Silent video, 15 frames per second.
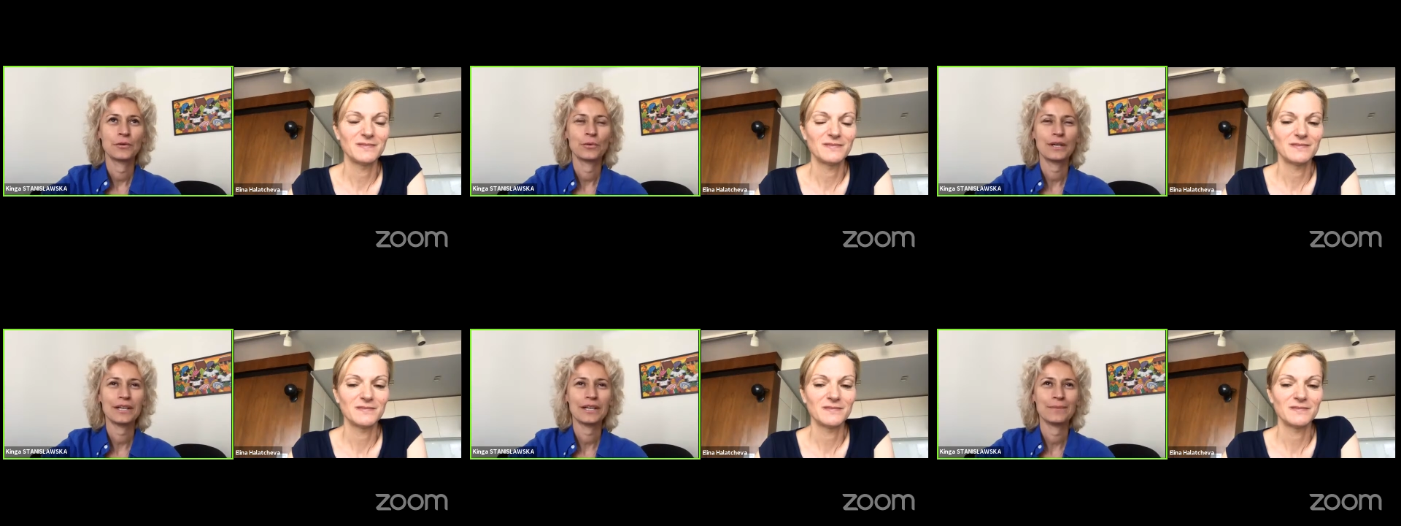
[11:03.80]

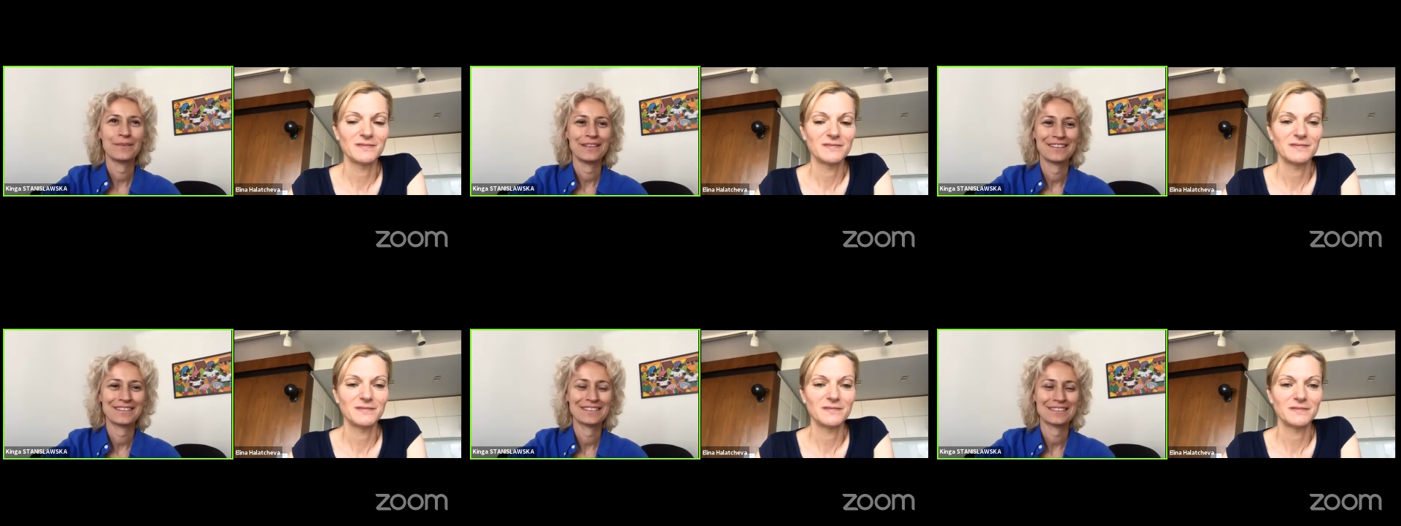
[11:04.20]
Speaker 1: a way,
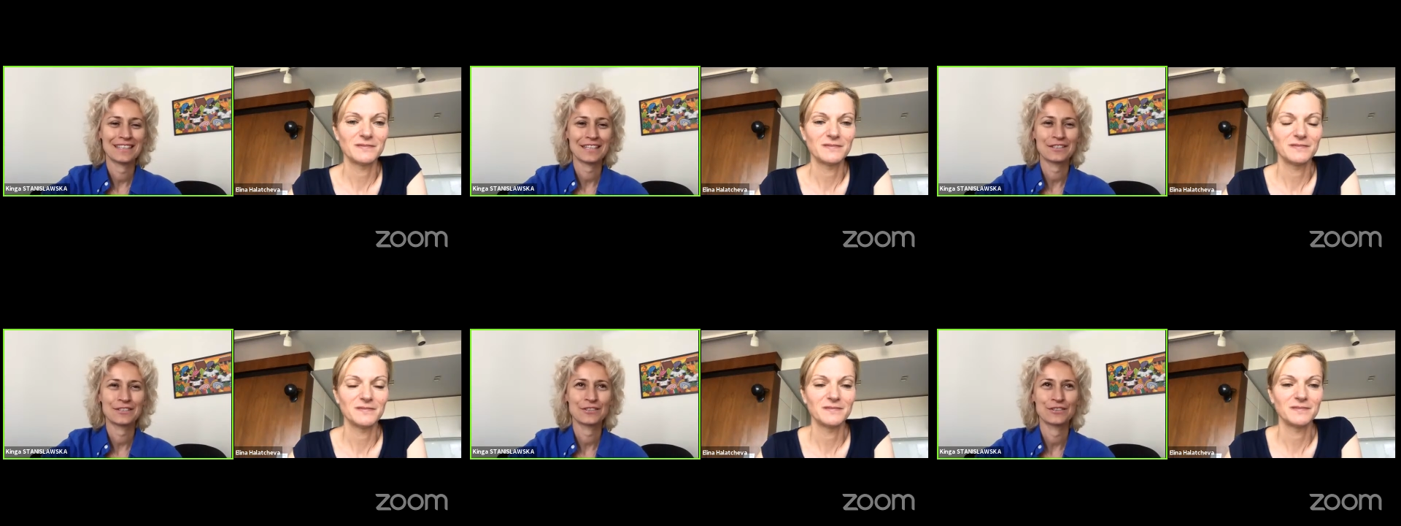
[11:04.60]
being
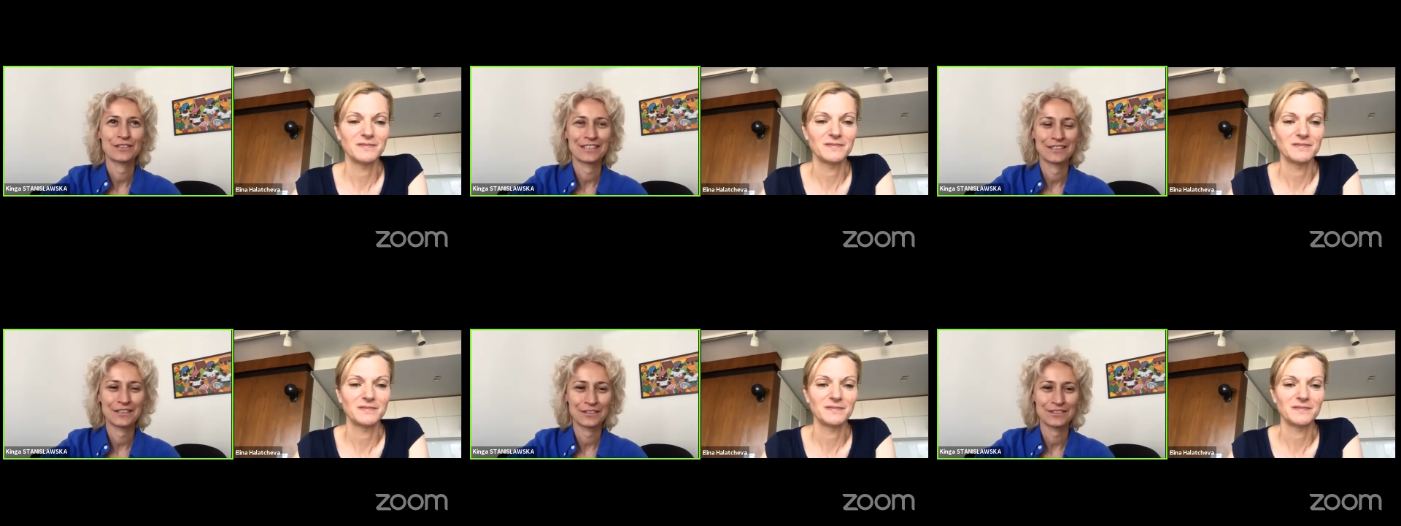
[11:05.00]
sector
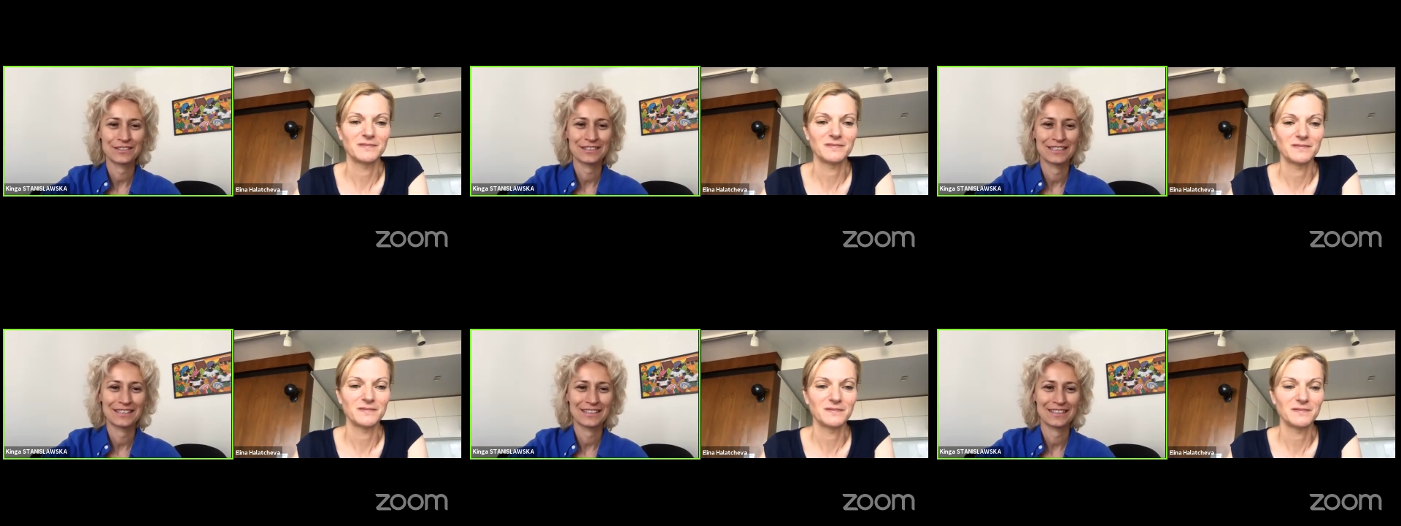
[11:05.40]

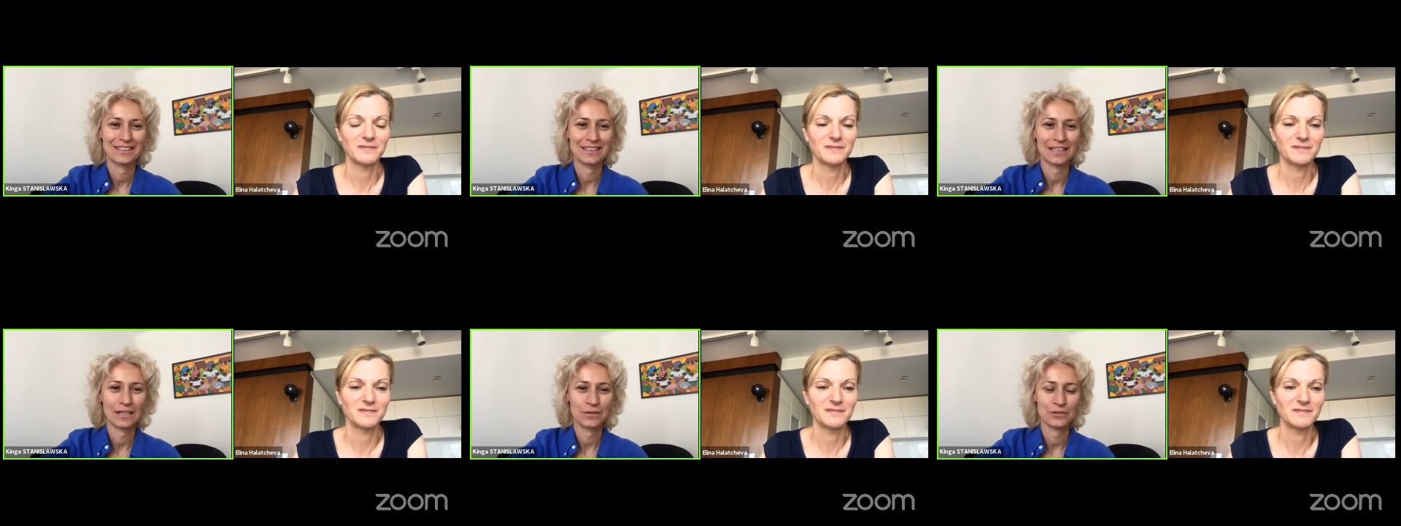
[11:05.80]
agnostic
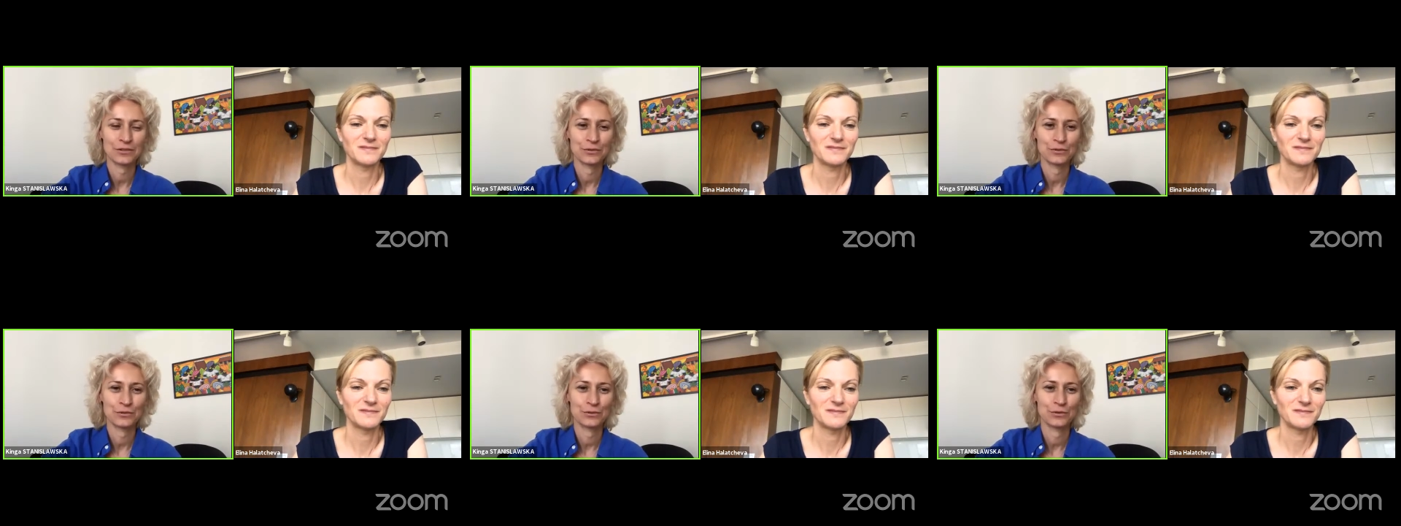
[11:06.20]

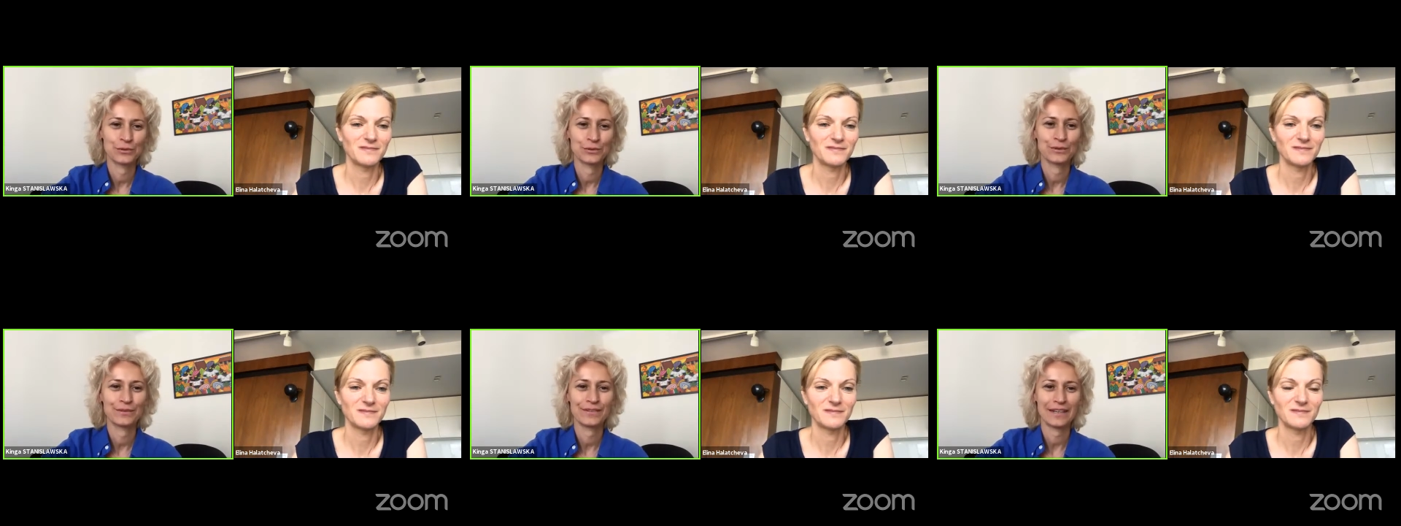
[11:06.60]
allows you to
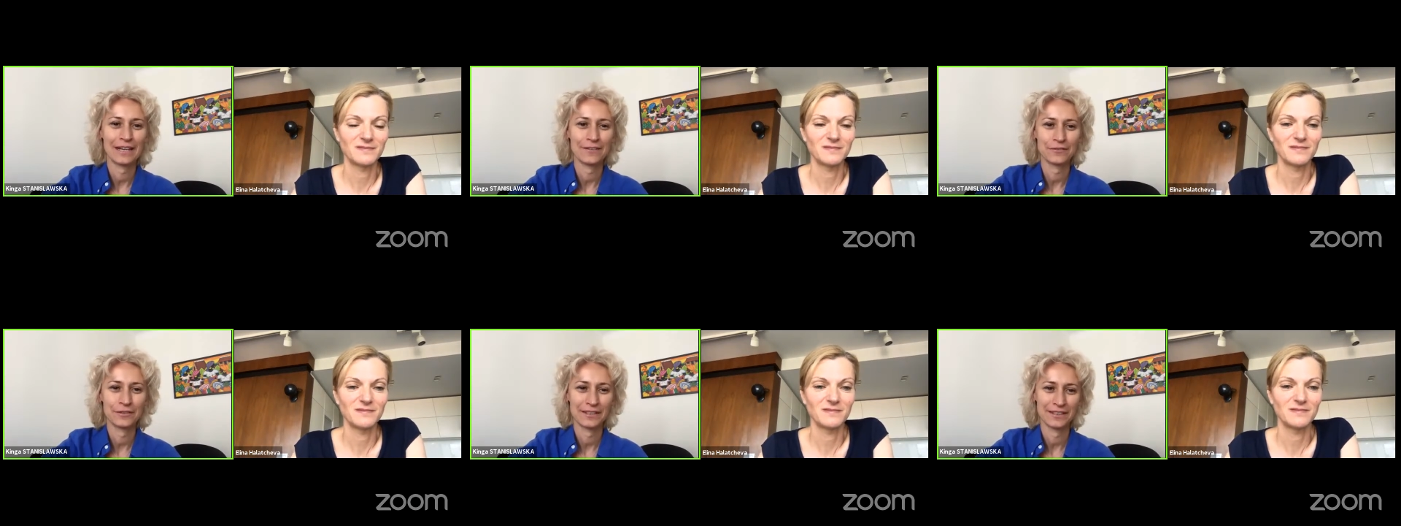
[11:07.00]
do
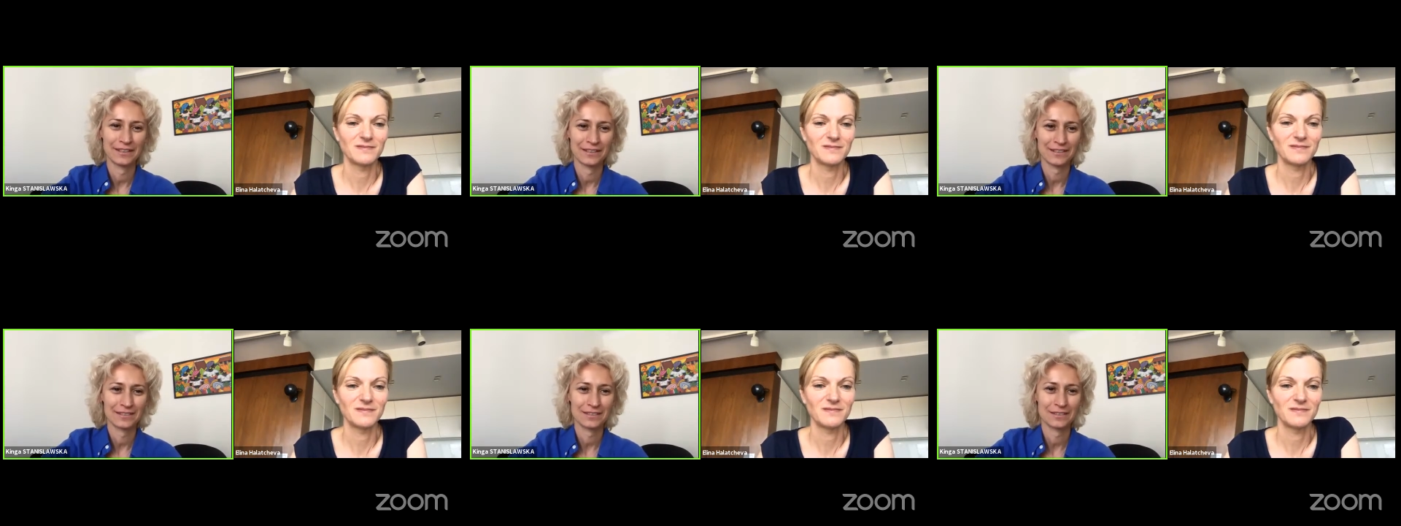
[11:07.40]
everything.